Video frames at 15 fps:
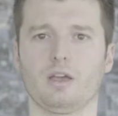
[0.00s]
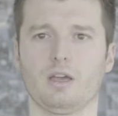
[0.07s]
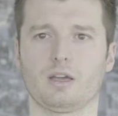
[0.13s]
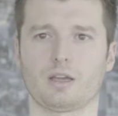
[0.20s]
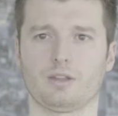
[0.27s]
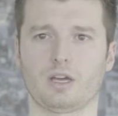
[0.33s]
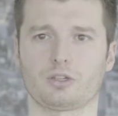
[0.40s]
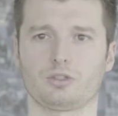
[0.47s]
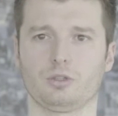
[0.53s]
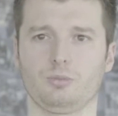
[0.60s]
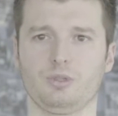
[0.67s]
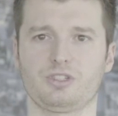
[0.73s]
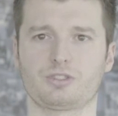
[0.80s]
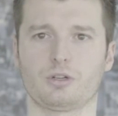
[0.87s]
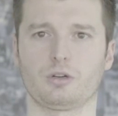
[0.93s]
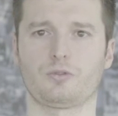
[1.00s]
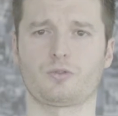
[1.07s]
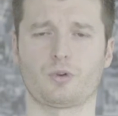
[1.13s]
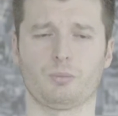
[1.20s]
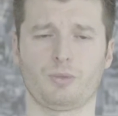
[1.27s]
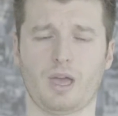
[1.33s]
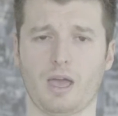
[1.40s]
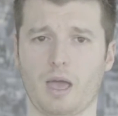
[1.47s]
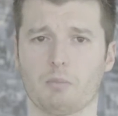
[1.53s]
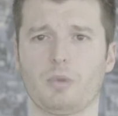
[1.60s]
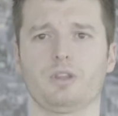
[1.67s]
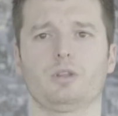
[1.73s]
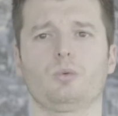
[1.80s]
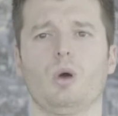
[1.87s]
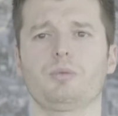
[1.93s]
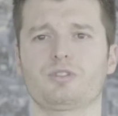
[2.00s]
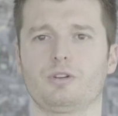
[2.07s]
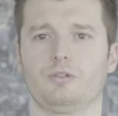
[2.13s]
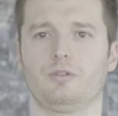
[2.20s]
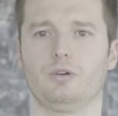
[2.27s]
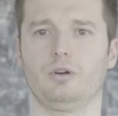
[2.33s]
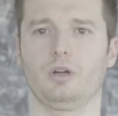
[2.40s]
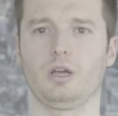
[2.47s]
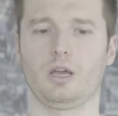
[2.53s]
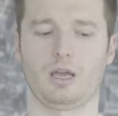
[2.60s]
can actually be served from the embedded web server